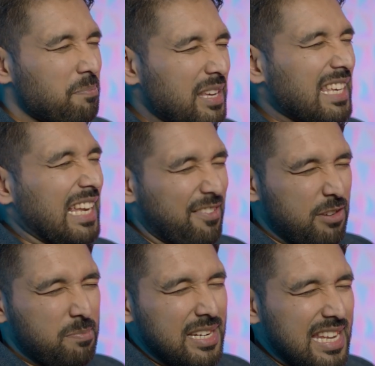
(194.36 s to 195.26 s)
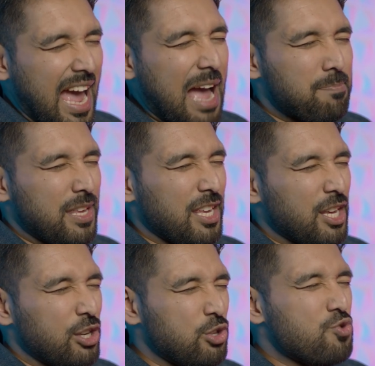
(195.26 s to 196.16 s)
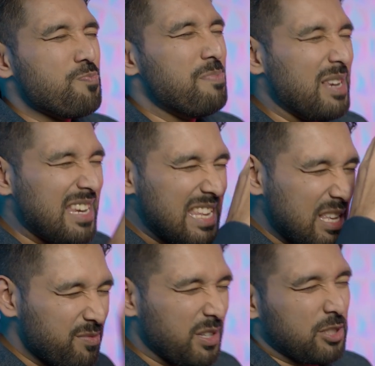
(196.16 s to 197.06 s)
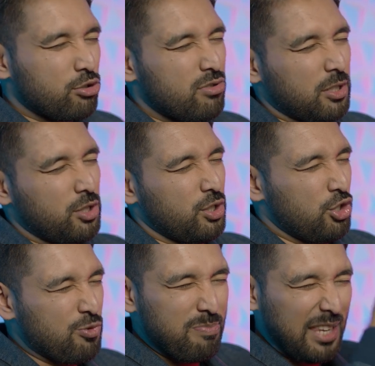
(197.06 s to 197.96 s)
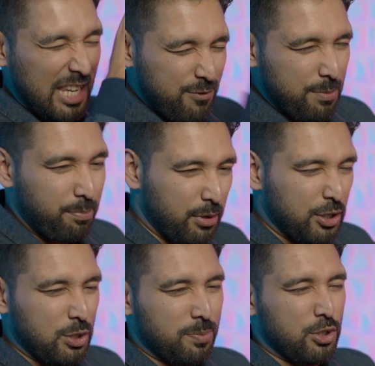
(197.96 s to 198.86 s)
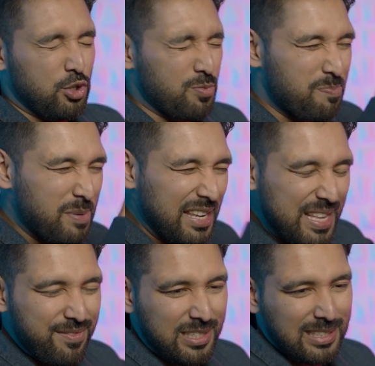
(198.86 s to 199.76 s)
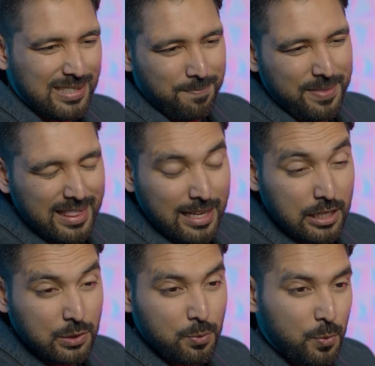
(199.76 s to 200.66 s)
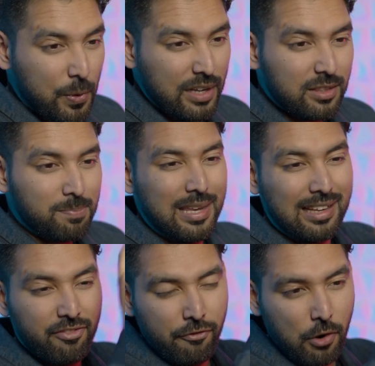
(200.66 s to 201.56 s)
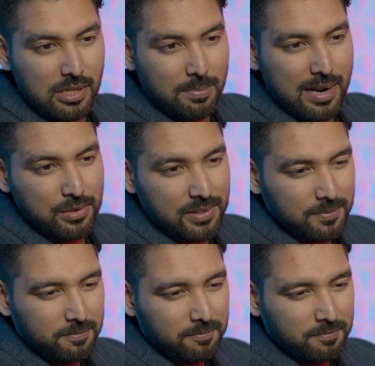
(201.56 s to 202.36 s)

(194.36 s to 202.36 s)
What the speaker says: making everybody happy. You believe in structures. You believe in principles. You believe in something that is worth being fought about.